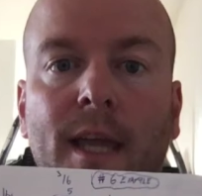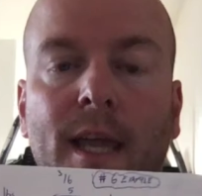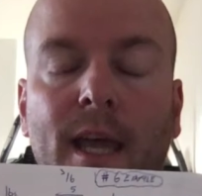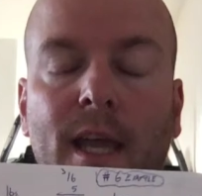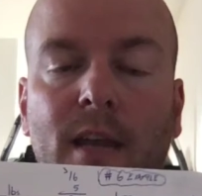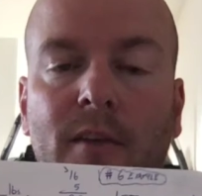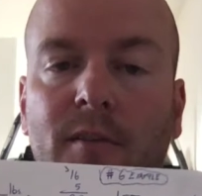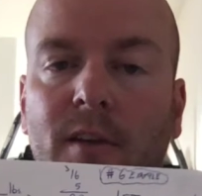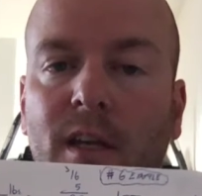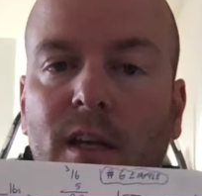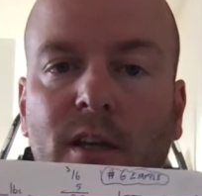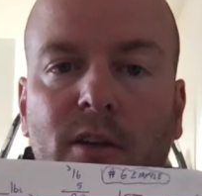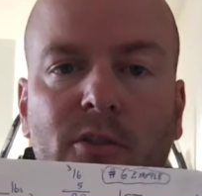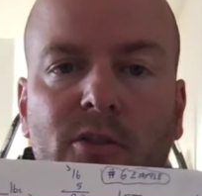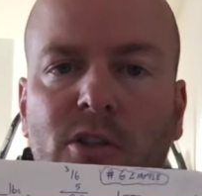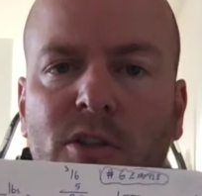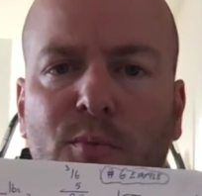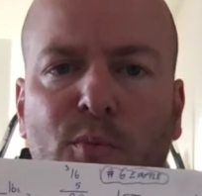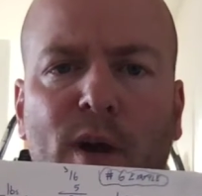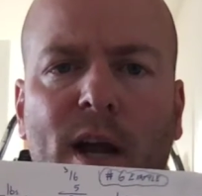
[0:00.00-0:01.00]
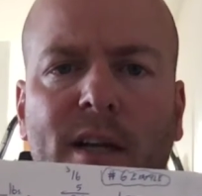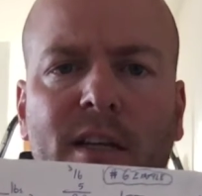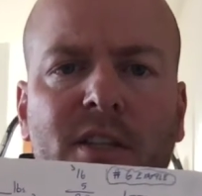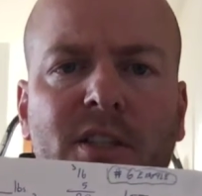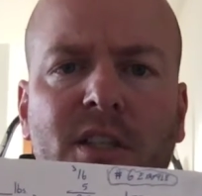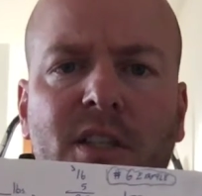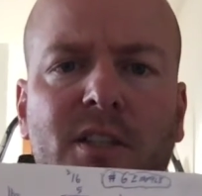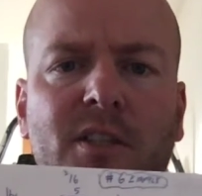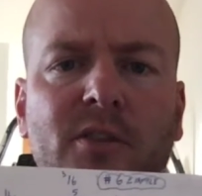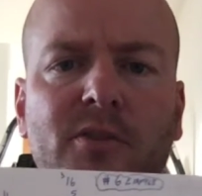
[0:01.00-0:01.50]
And if you need to use those practice
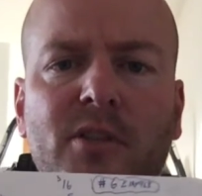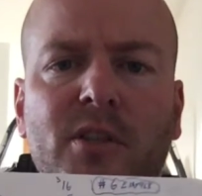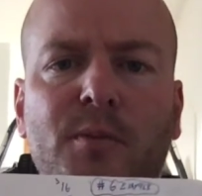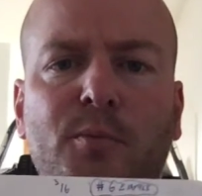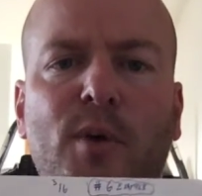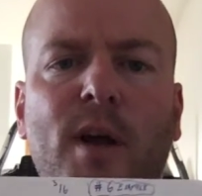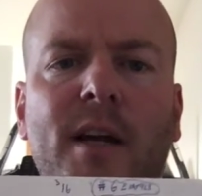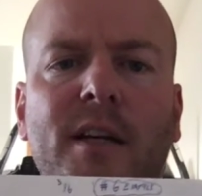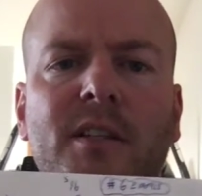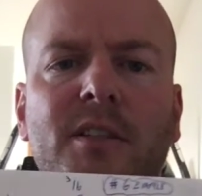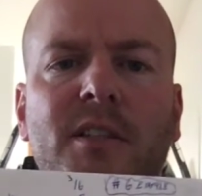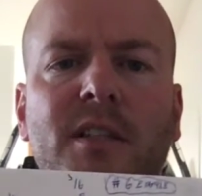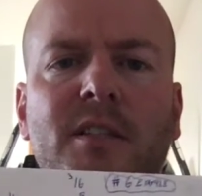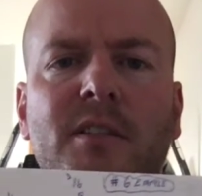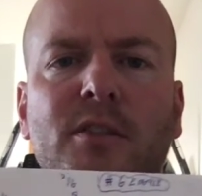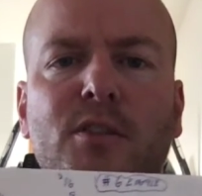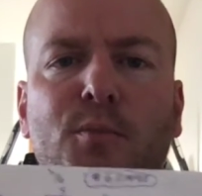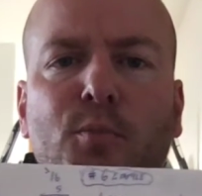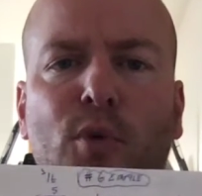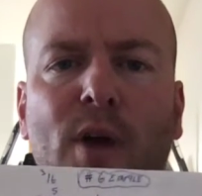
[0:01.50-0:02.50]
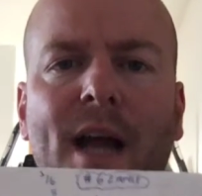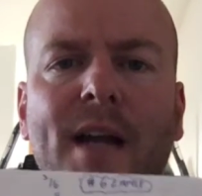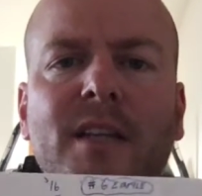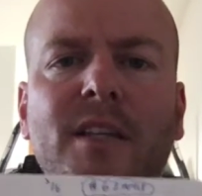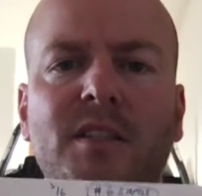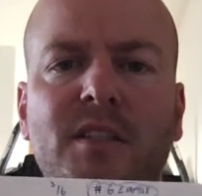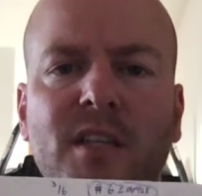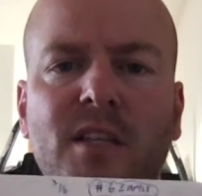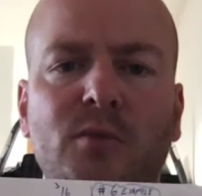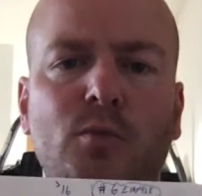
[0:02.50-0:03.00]
sheets, use those practice sheets. Those
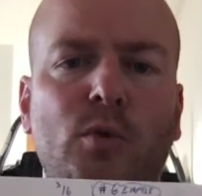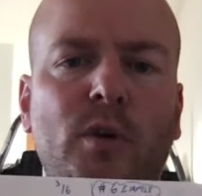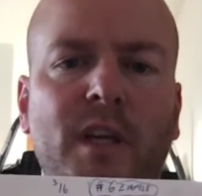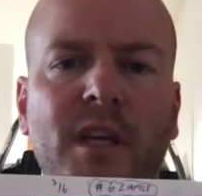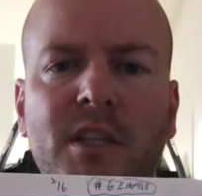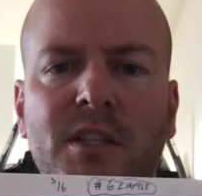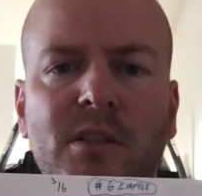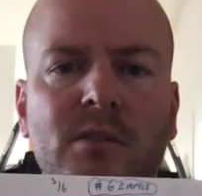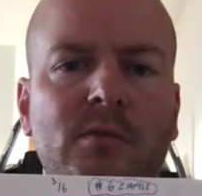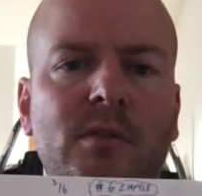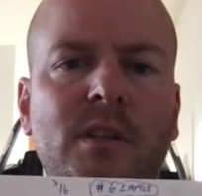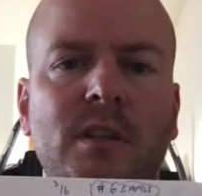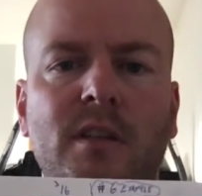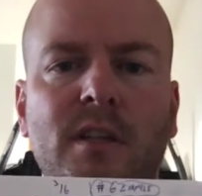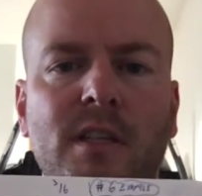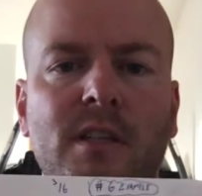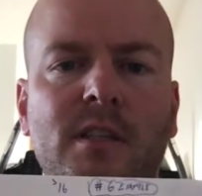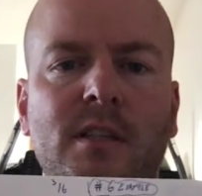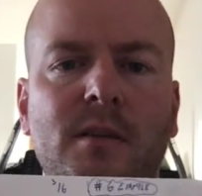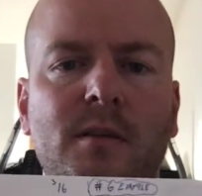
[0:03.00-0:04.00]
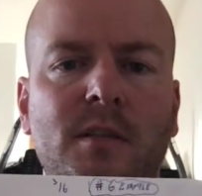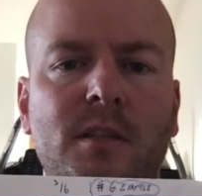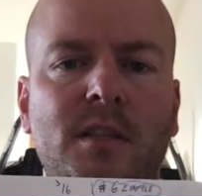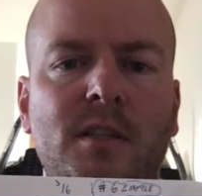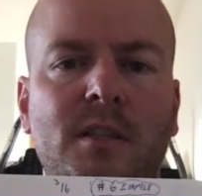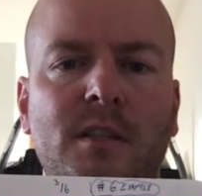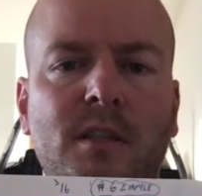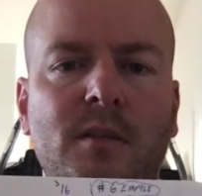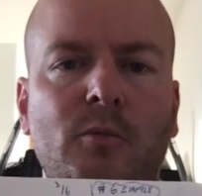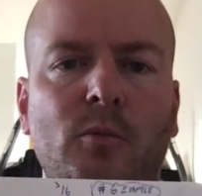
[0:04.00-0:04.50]
practice sheets will get you to
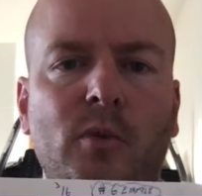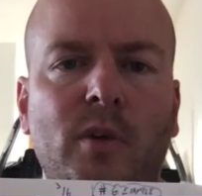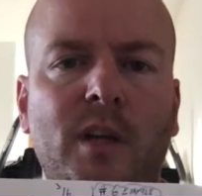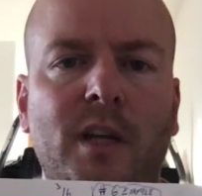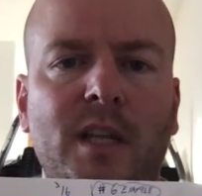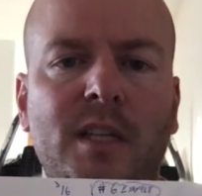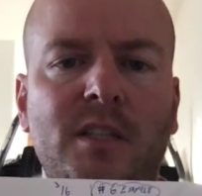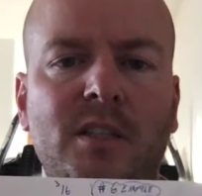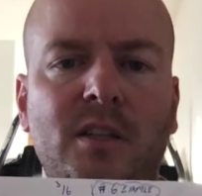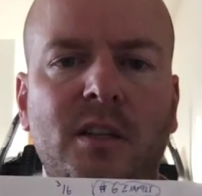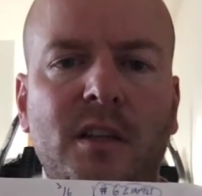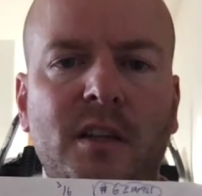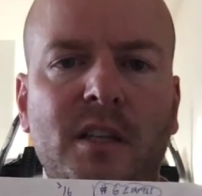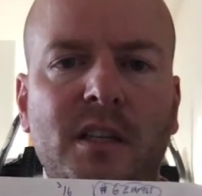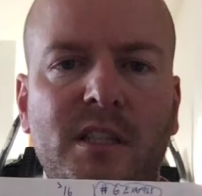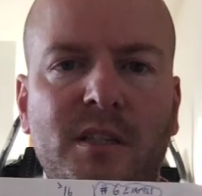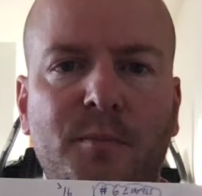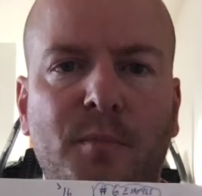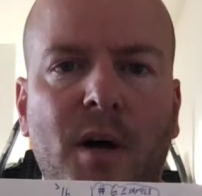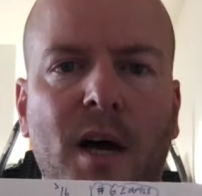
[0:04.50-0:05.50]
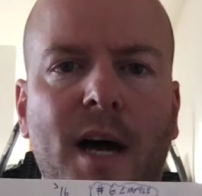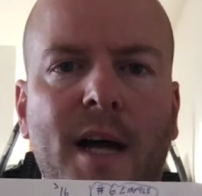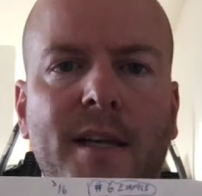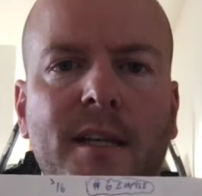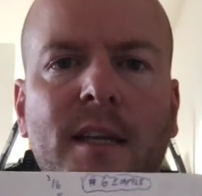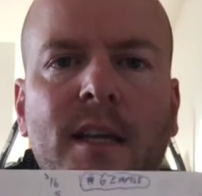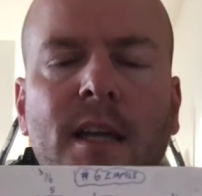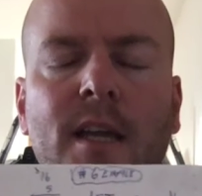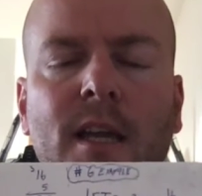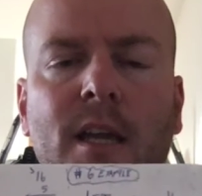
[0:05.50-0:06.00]
this spot
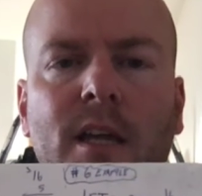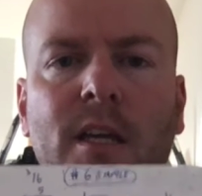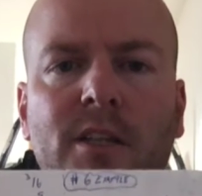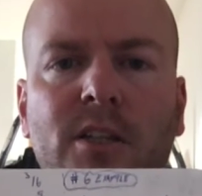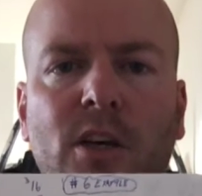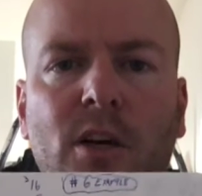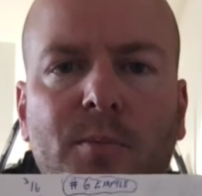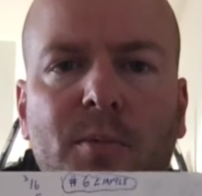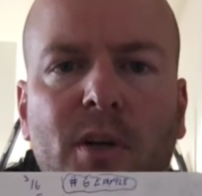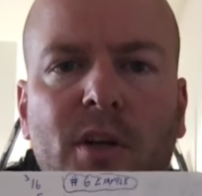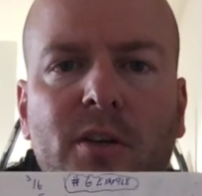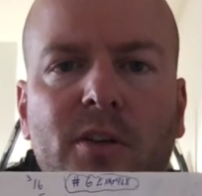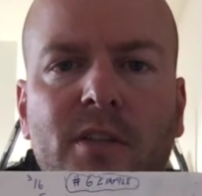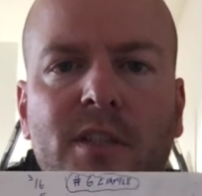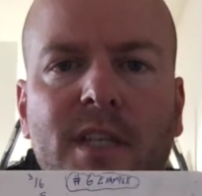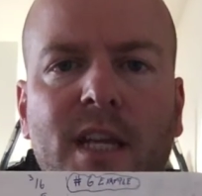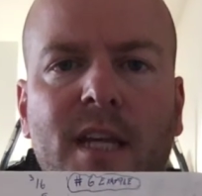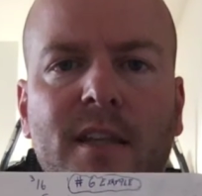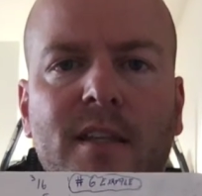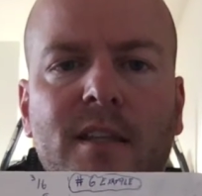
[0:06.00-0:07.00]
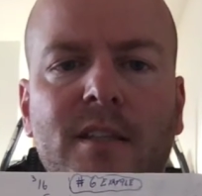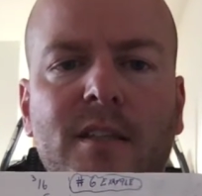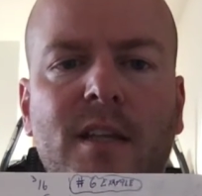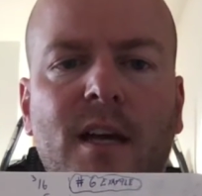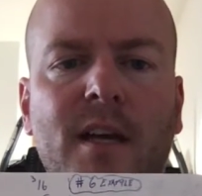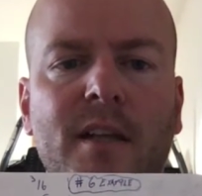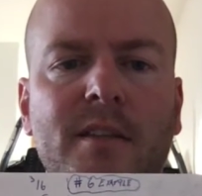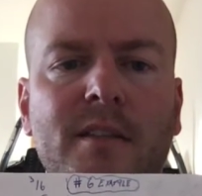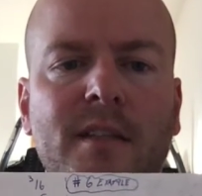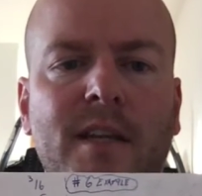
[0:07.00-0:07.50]
to help you understand the
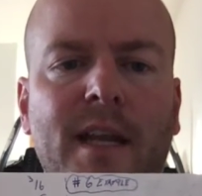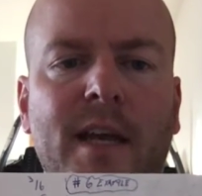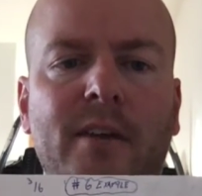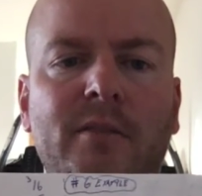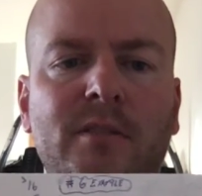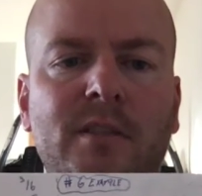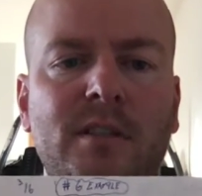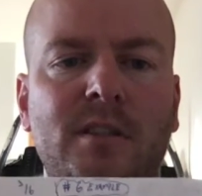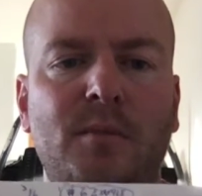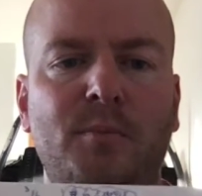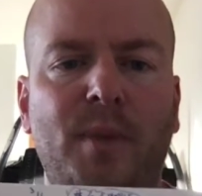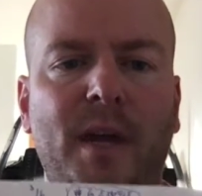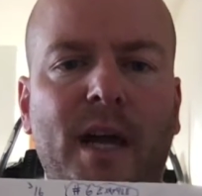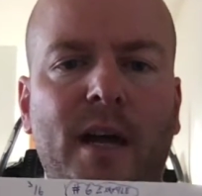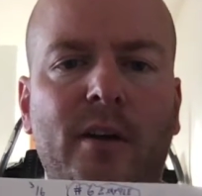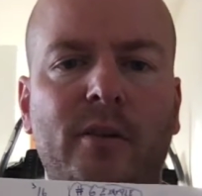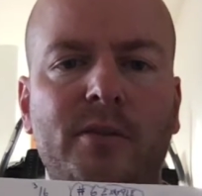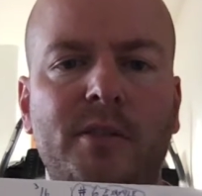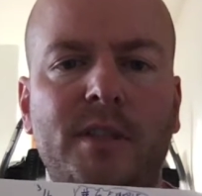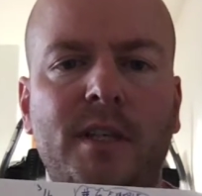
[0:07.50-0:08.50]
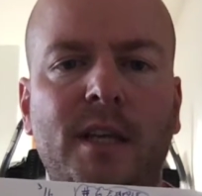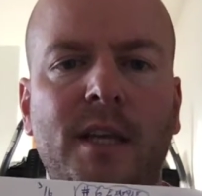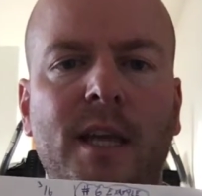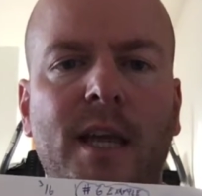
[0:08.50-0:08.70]
tons and ounces and pounds.